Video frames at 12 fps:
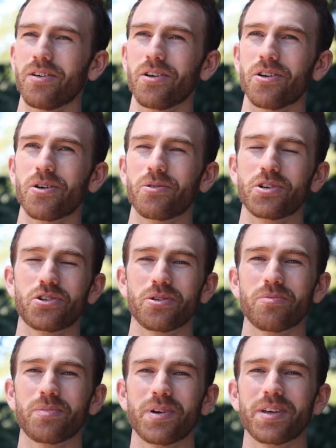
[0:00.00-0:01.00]
you know, we
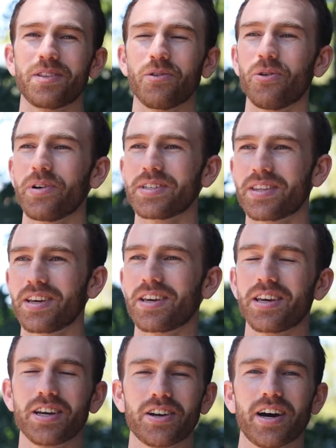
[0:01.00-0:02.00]
shouldn't be always
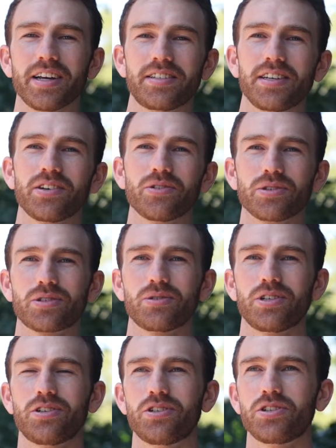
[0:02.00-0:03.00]
thinking in ideals.
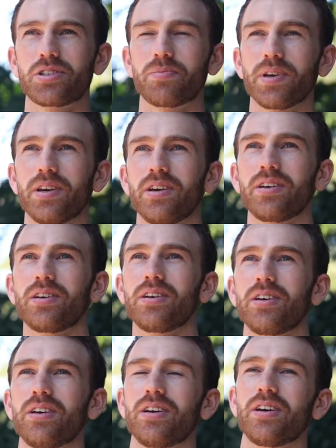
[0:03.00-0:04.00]
We should just be
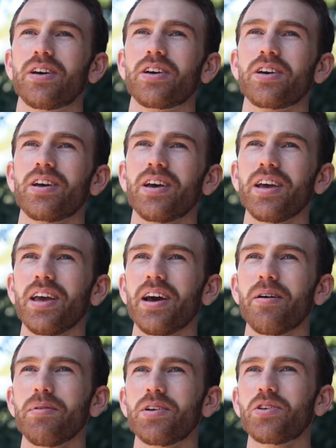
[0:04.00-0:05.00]

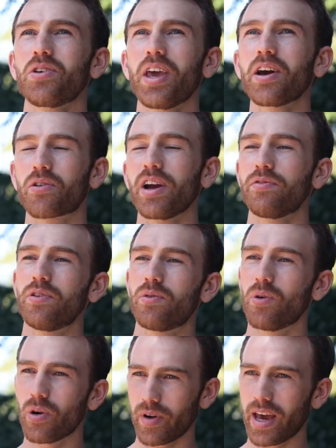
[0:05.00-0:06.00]
grateful
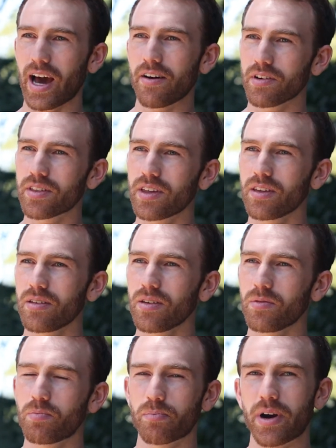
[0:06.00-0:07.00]
for what we have. I think
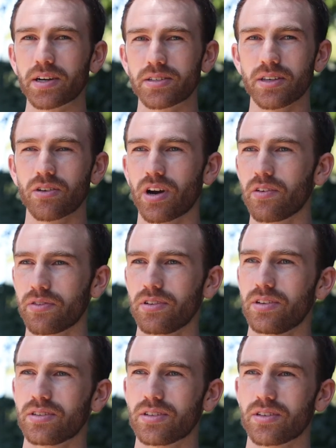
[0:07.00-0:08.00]
practicing
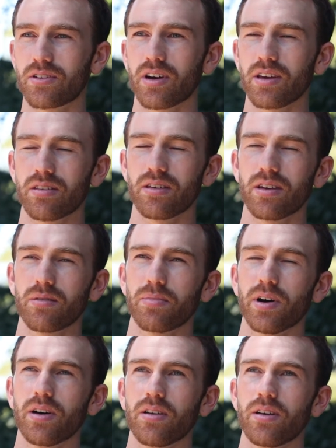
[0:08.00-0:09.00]
gratefulness is a great thing,
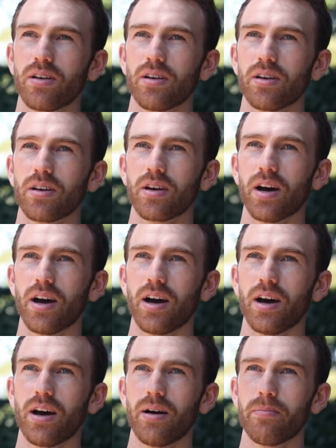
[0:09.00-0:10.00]
but
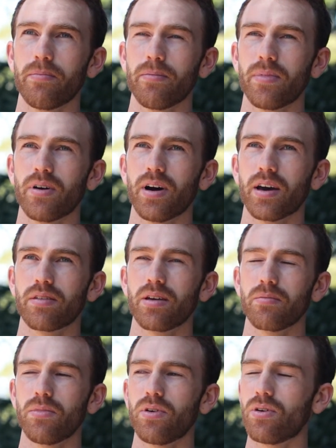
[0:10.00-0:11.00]
I
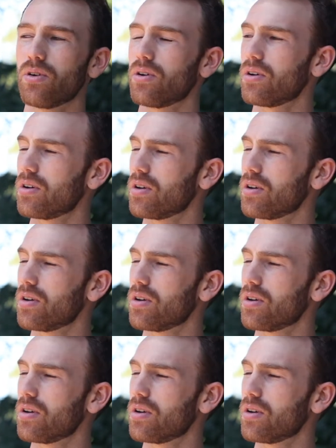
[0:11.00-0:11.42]
think more